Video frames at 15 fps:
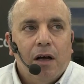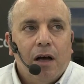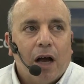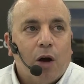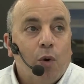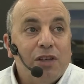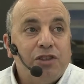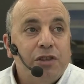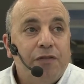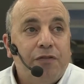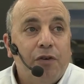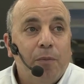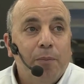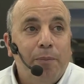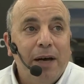A question
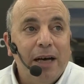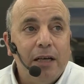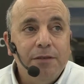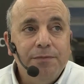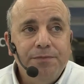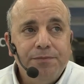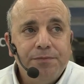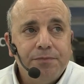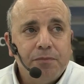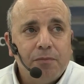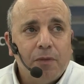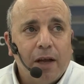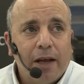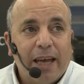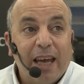from Bill.
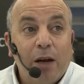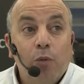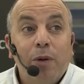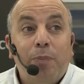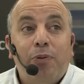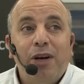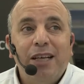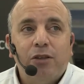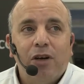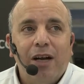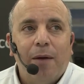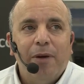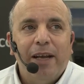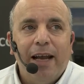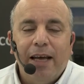Can we print on
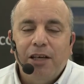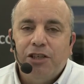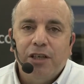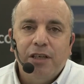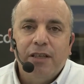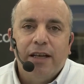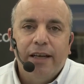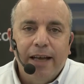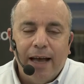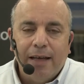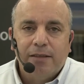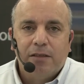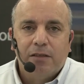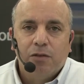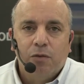lamination? Then
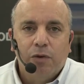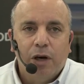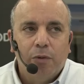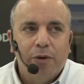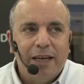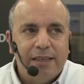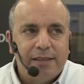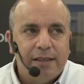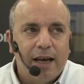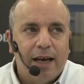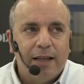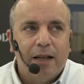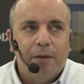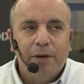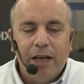yes, we already
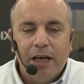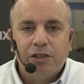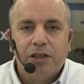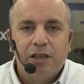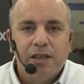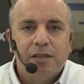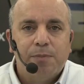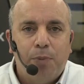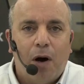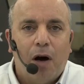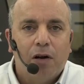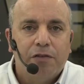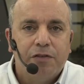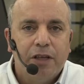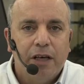said lamination is
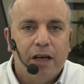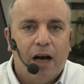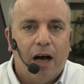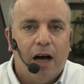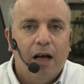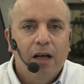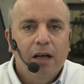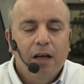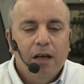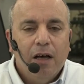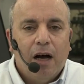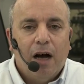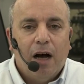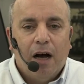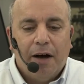part of the
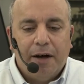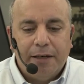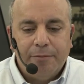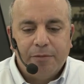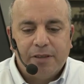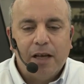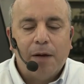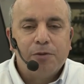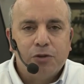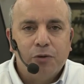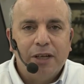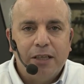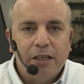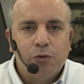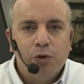
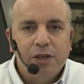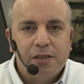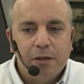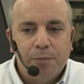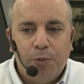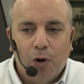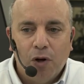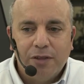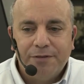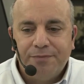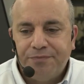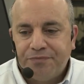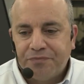substrate that we support.